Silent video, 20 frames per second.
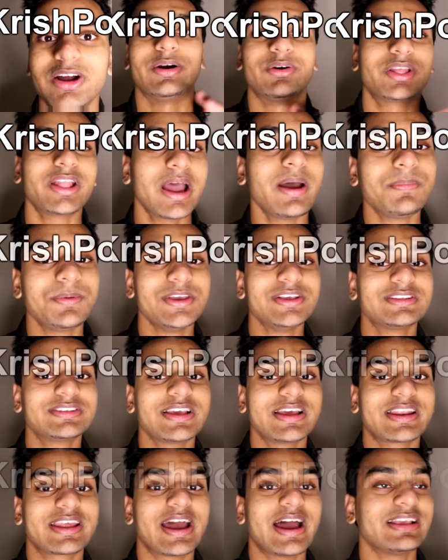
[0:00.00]
Now, with that being
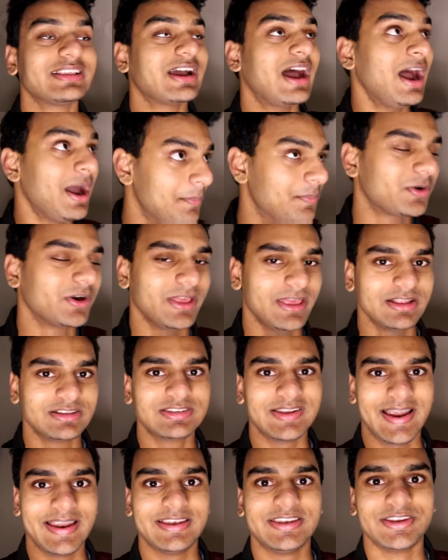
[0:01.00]
said, guys, I'm pretty
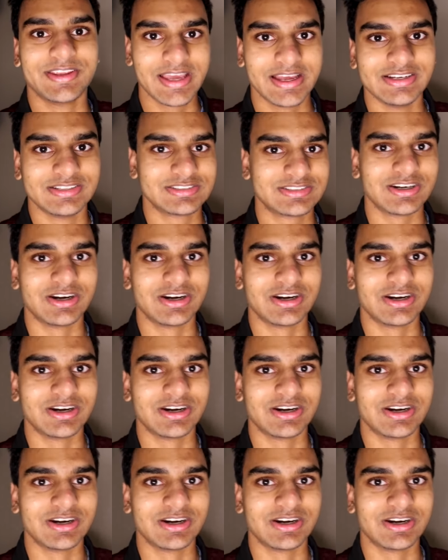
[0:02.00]
excited to get